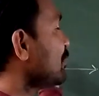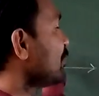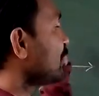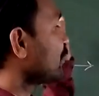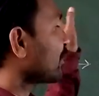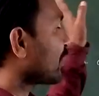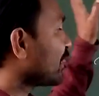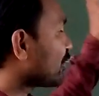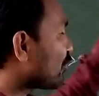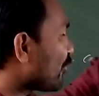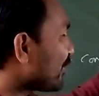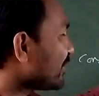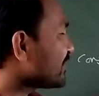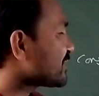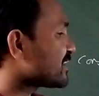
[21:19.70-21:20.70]

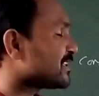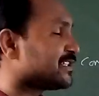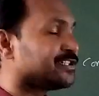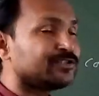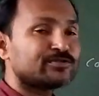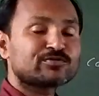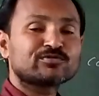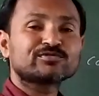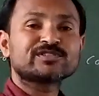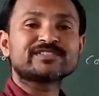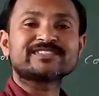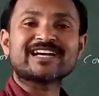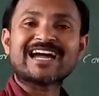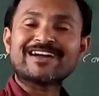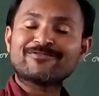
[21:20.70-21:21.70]
converts into the
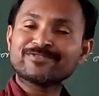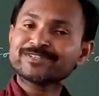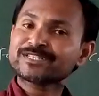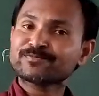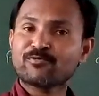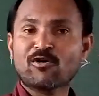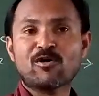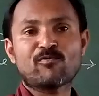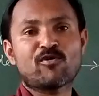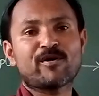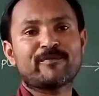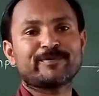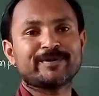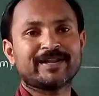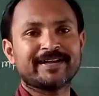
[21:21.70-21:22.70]
diverse form
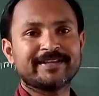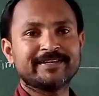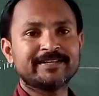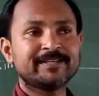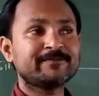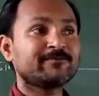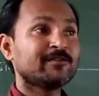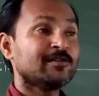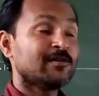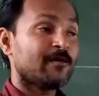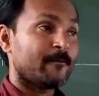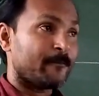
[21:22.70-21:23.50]
of life,